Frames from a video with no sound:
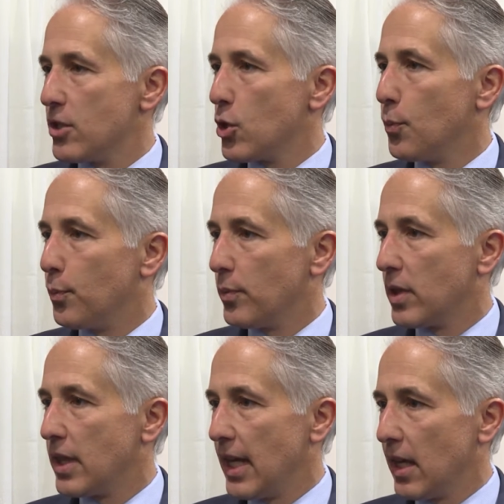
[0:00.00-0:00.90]
to
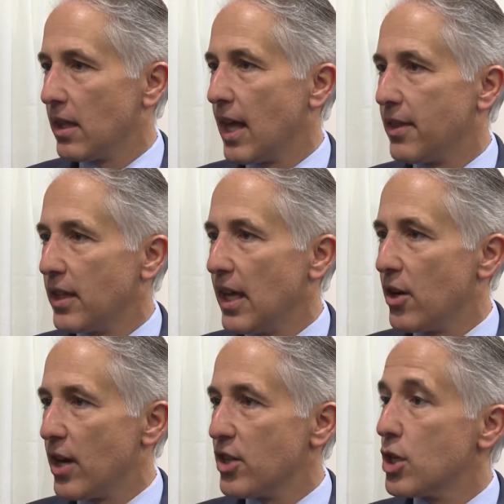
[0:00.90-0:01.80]
think that the
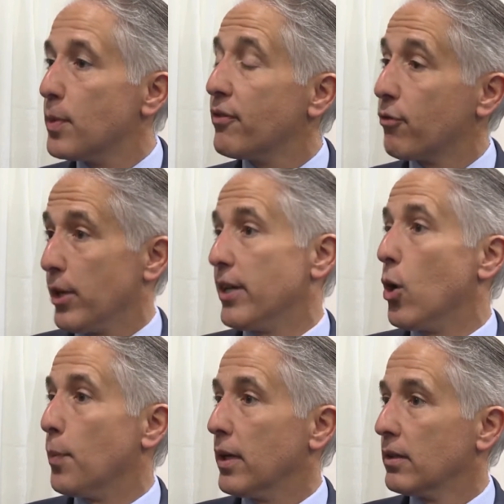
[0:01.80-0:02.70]
internet should be free and
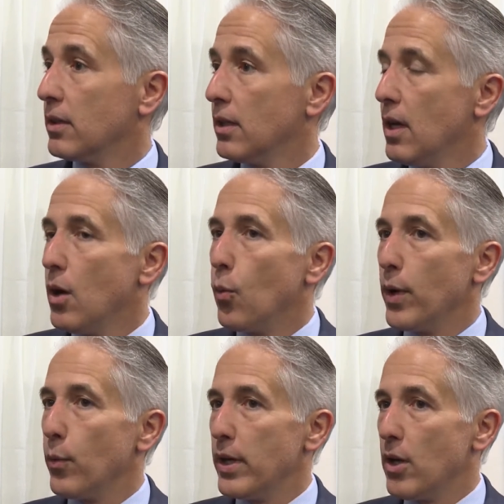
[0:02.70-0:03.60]
open.
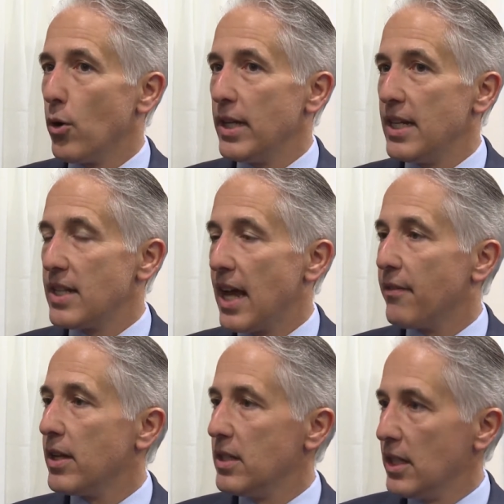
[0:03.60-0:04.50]
We don't need to
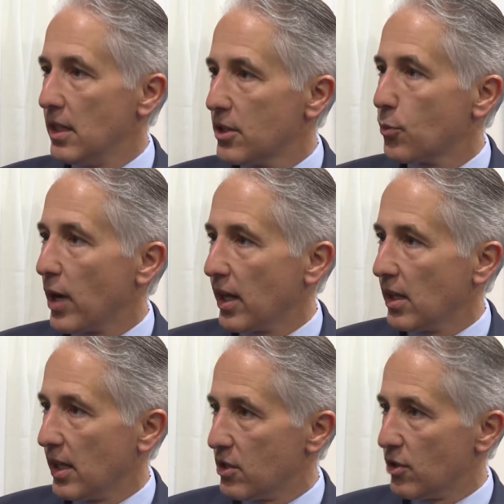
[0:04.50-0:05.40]
have needless
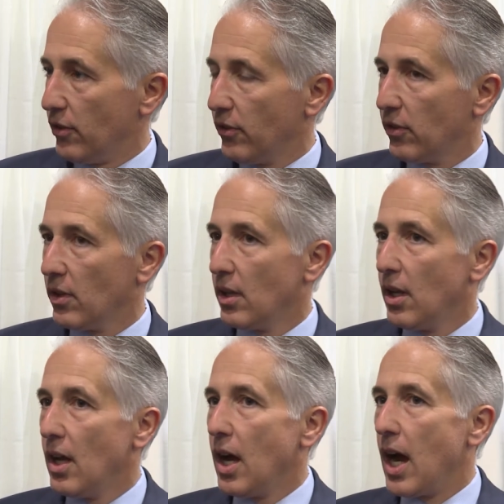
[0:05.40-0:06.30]
regulations.
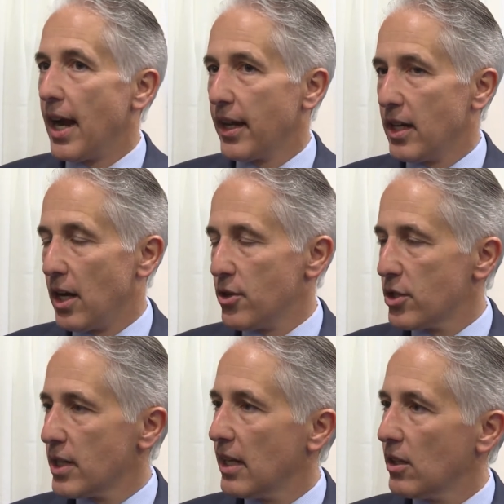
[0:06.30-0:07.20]
I can
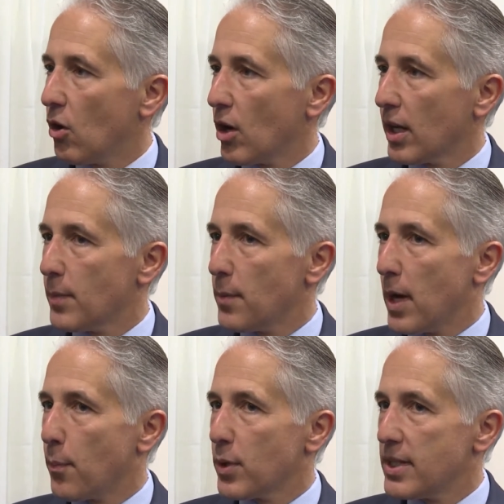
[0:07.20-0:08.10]
understand the argument
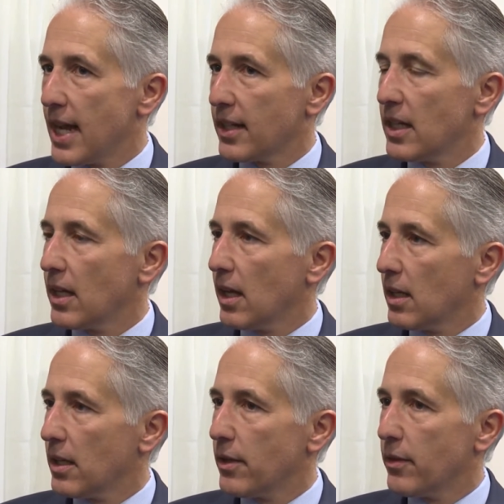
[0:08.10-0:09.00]
about protecting
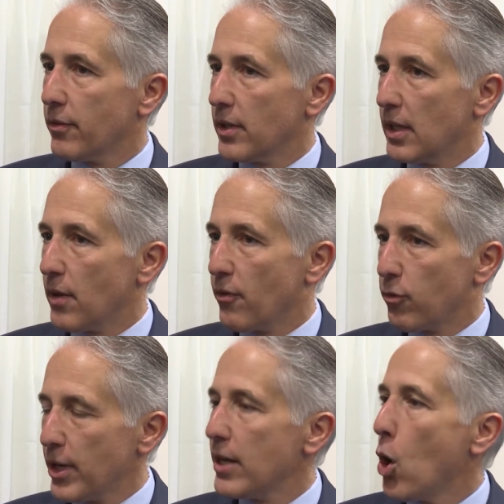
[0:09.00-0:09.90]
the
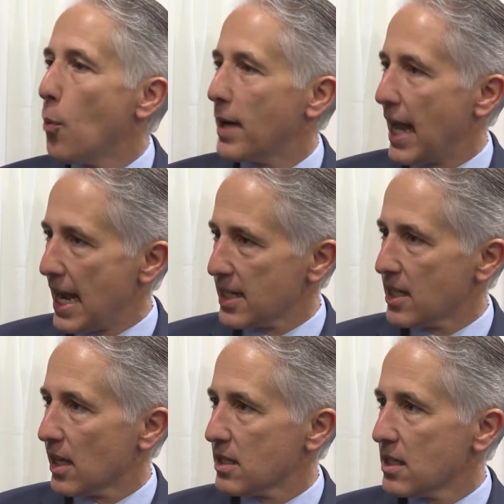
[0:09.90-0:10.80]
free and open
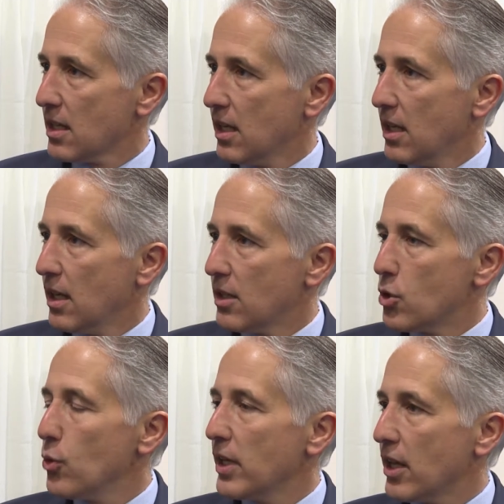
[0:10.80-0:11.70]
access
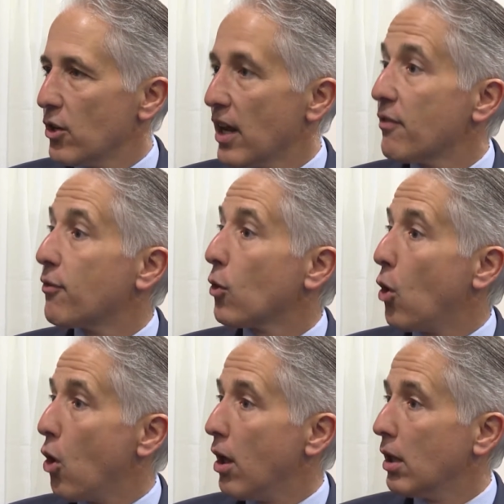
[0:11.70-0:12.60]
to the internet for
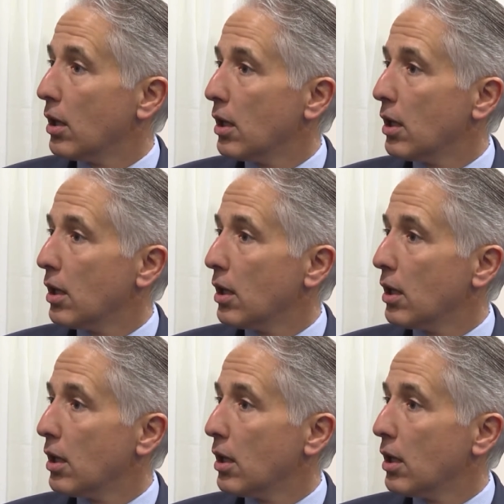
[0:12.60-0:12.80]
all.